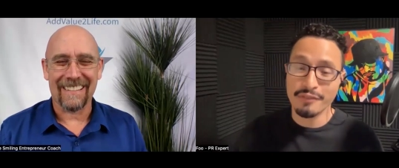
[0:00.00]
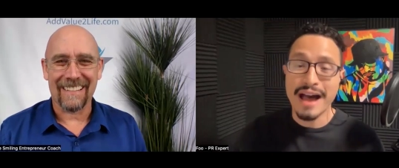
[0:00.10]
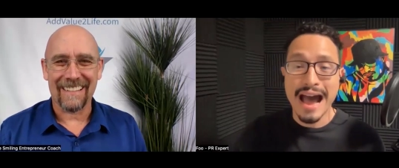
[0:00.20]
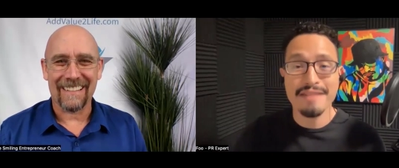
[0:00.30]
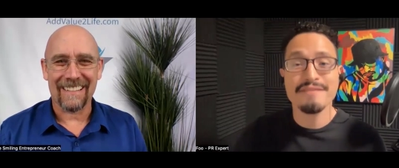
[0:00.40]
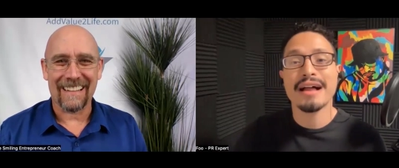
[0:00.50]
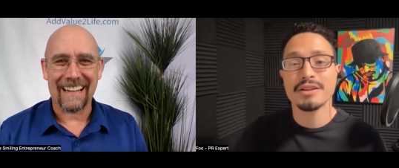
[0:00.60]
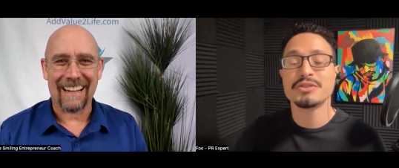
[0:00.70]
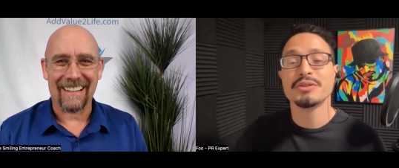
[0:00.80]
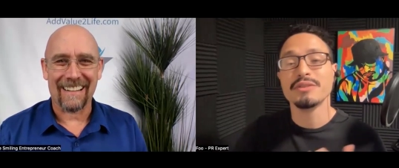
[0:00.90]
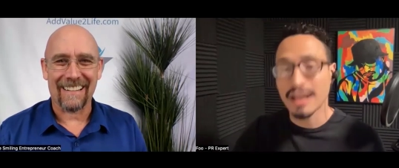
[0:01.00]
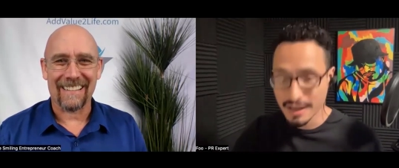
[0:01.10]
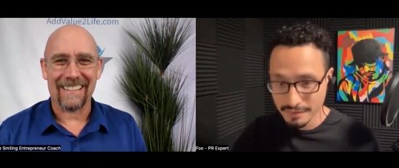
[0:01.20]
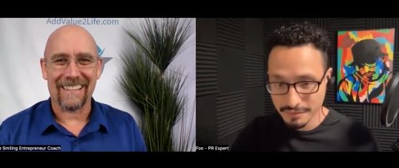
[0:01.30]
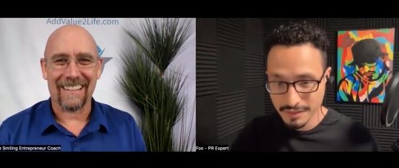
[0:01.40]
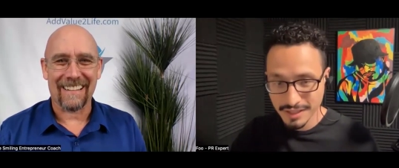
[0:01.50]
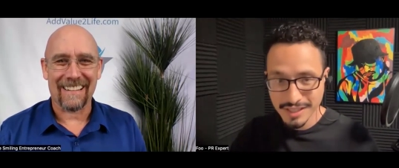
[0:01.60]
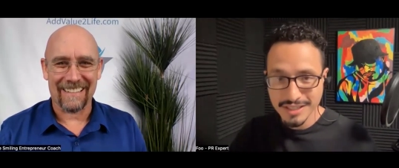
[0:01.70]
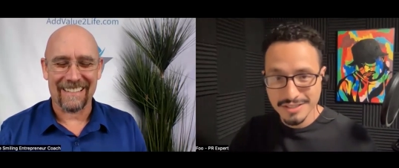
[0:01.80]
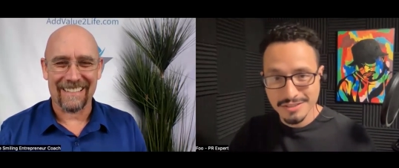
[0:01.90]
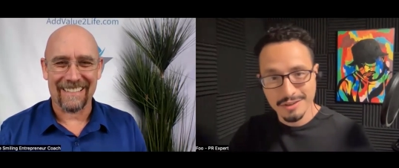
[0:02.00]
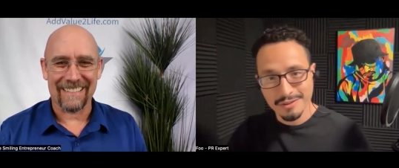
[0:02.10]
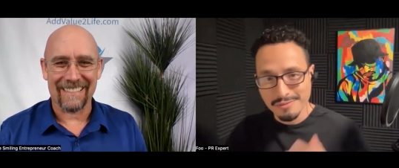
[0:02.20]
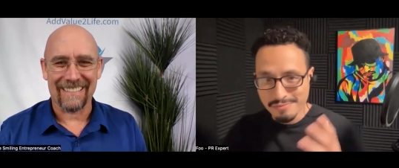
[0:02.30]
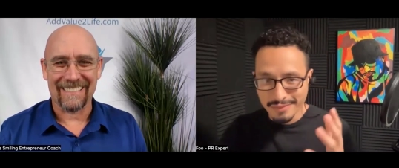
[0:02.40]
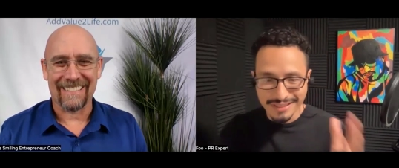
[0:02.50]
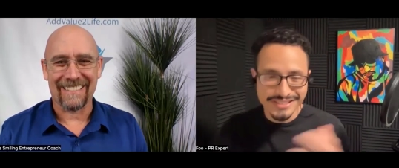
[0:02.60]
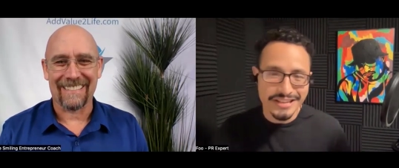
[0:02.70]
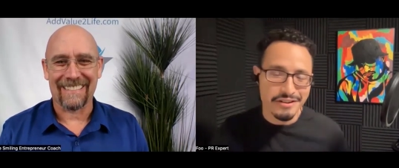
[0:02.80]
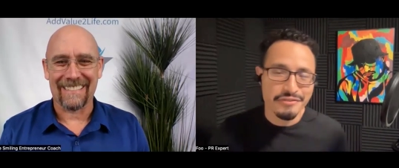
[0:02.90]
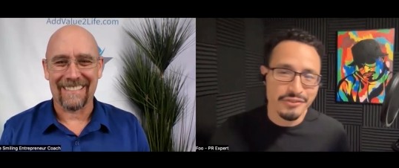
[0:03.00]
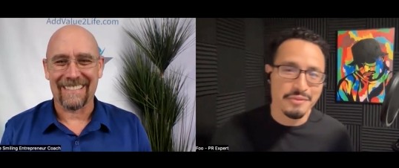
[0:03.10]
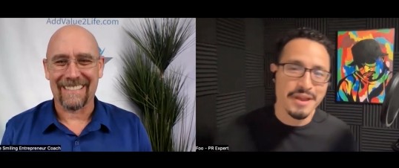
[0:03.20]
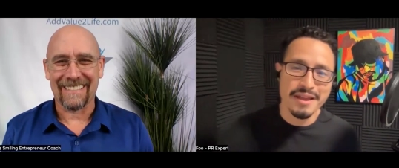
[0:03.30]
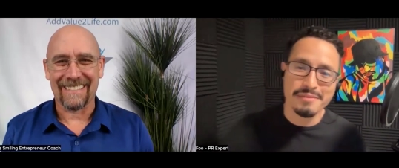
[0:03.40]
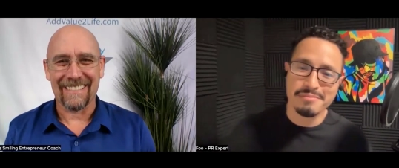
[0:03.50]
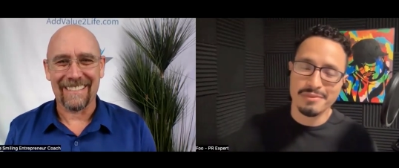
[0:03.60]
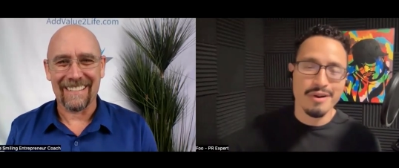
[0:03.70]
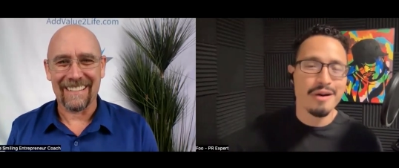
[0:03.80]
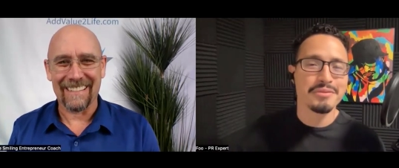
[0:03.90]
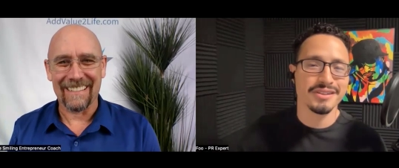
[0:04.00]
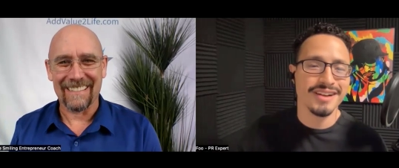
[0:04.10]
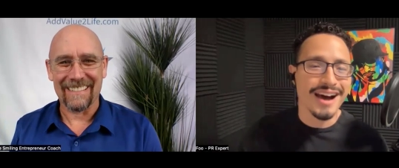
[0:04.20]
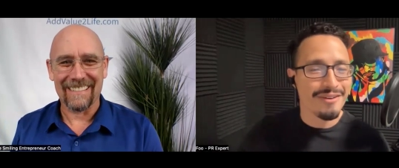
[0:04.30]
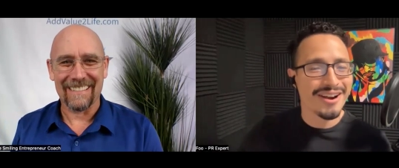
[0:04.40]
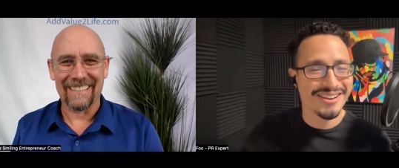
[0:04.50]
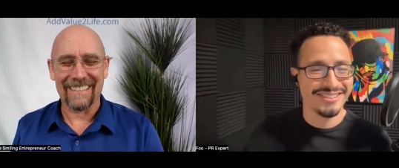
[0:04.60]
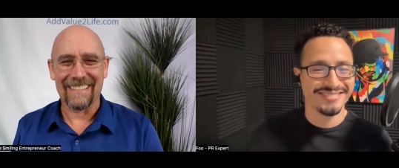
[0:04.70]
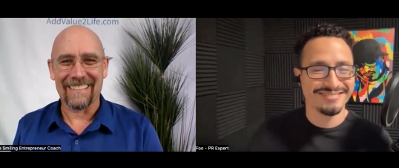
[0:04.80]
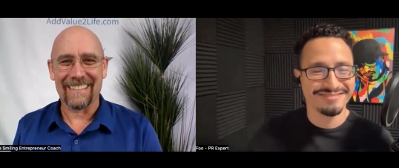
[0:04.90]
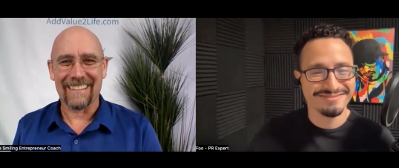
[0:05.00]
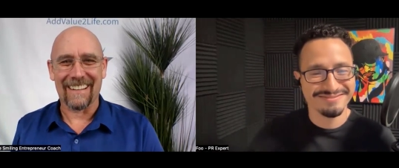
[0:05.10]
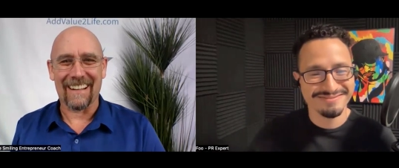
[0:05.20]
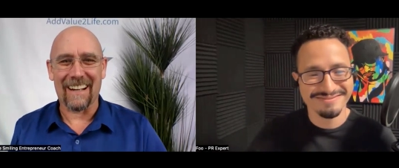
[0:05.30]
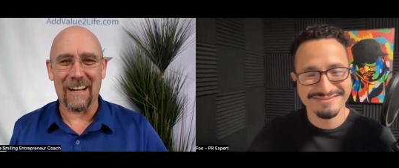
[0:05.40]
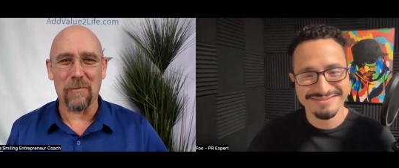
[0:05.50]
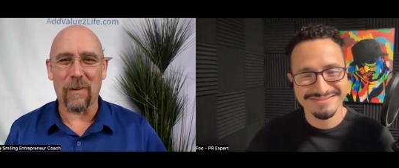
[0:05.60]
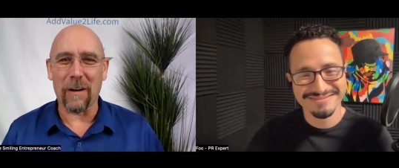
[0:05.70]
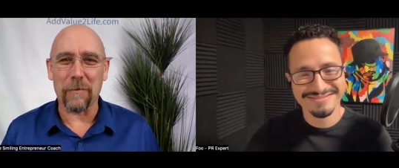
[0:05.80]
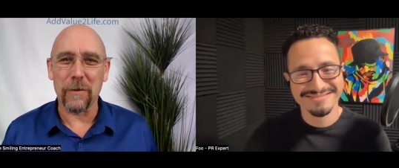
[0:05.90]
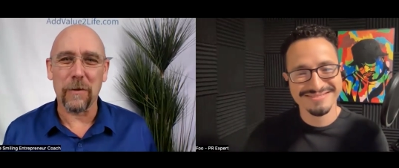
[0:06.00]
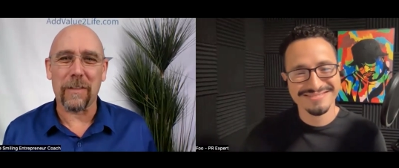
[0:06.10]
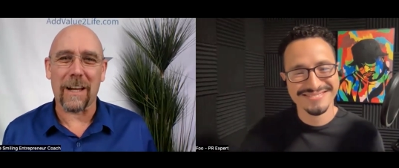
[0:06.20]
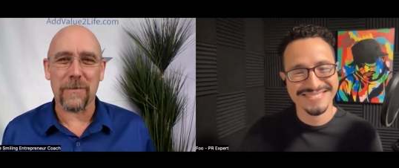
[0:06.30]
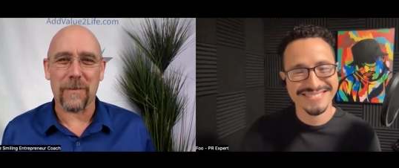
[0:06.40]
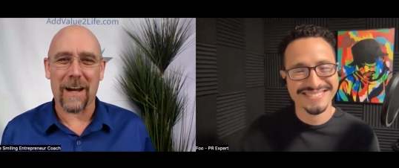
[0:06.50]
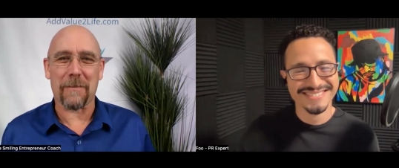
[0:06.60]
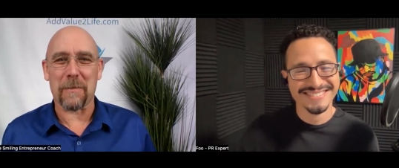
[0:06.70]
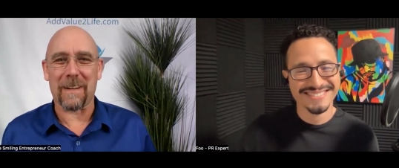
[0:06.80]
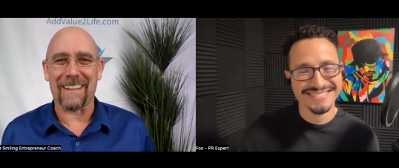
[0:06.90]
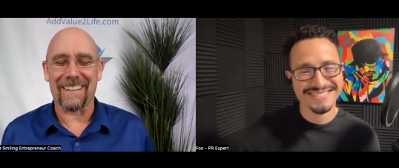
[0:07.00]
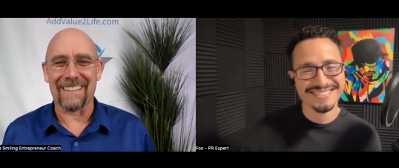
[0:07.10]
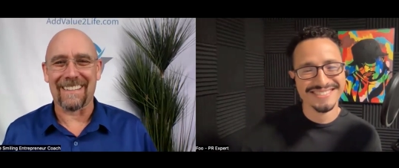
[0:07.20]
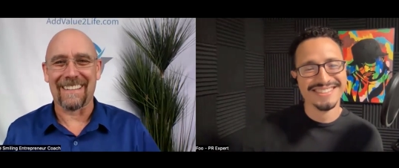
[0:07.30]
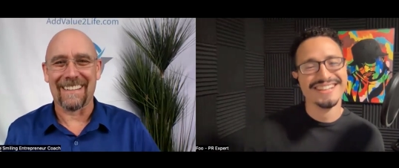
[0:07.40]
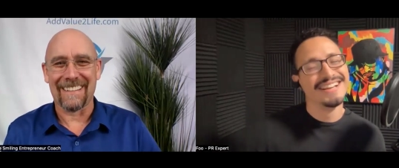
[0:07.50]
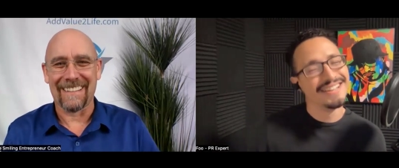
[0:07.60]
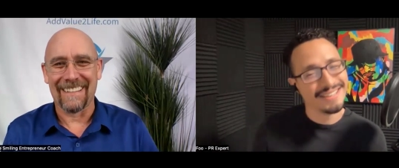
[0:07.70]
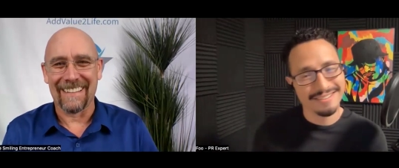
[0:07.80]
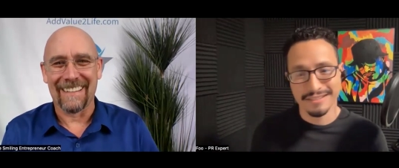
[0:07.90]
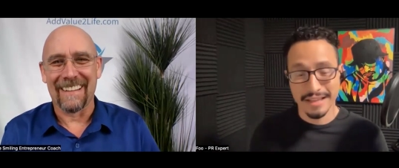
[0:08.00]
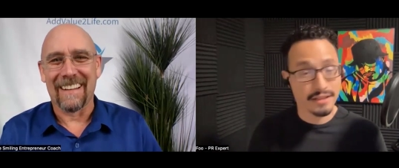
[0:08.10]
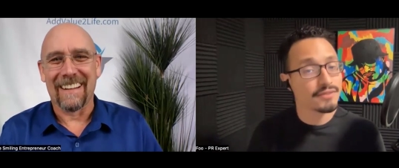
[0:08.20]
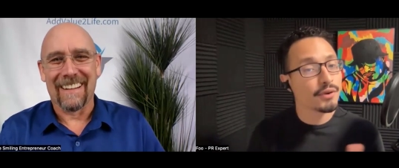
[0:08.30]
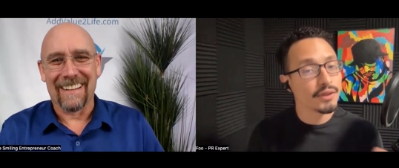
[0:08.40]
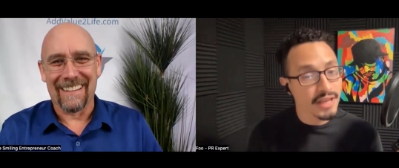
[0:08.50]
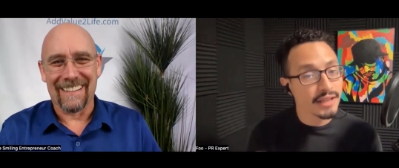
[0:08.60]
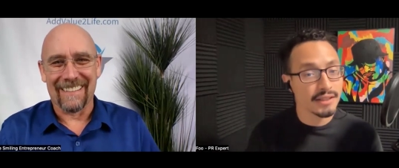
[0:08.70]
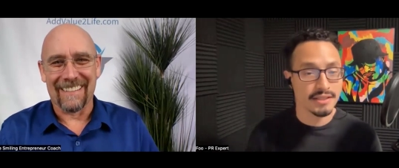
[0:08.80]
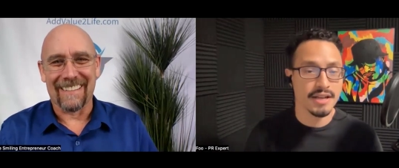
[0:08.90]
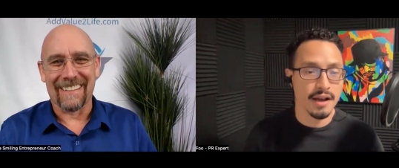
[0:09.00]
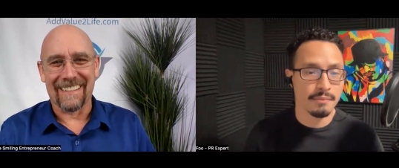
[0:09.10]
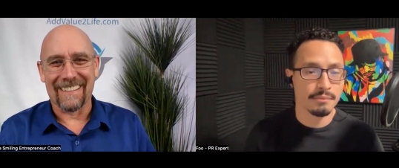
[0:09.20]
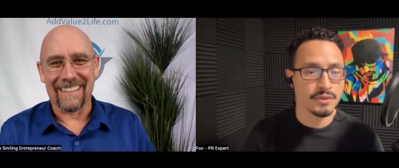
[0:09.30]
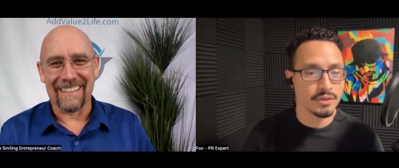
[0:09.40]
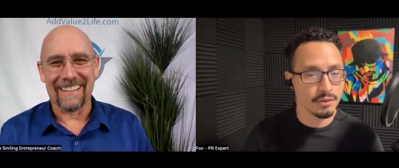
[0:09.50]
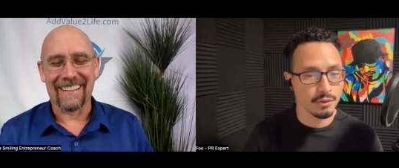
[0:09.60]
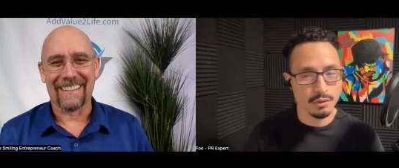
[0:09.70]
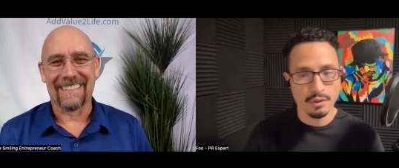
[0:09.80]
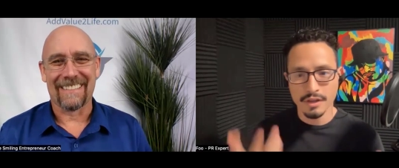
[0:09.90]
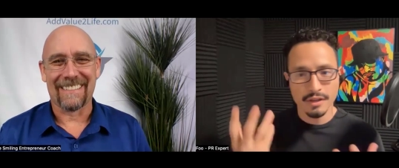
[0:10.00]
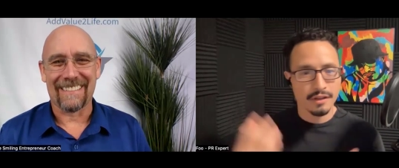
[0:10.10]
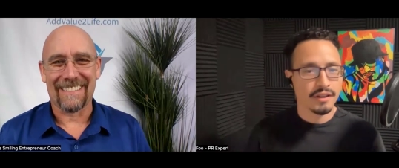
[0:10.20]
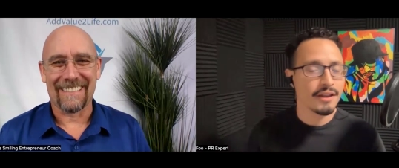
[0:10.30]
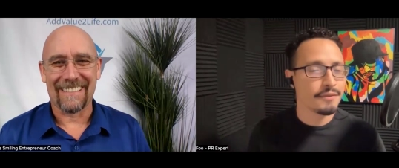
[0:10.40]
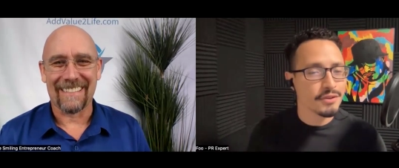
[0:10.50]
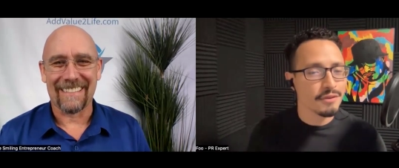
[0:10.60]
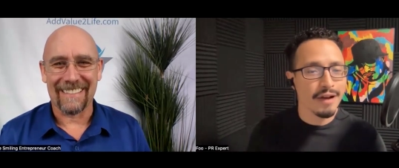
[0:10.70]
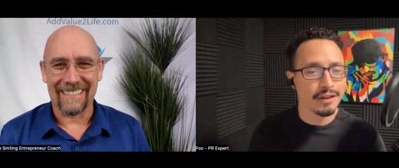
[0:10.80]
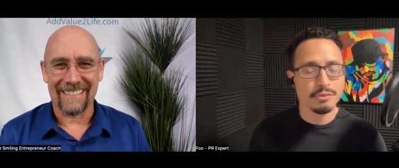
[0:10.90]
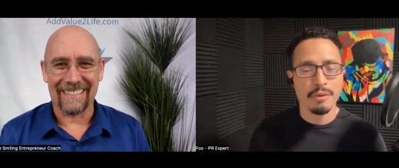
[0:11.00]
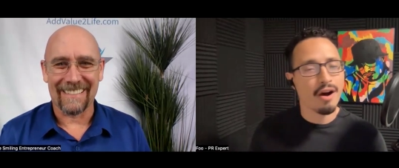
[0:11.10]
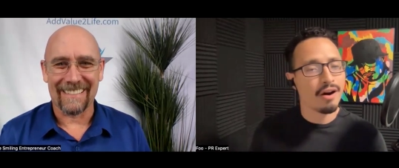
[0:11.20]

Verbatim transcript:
Speaker 1: of Add Value to Life. So let's hear from him. Robert, how are you?
Speaker 2: I'm well, Foo. Thanks for having me.
Speaker 1: No, thanks for taking the time to give some value to my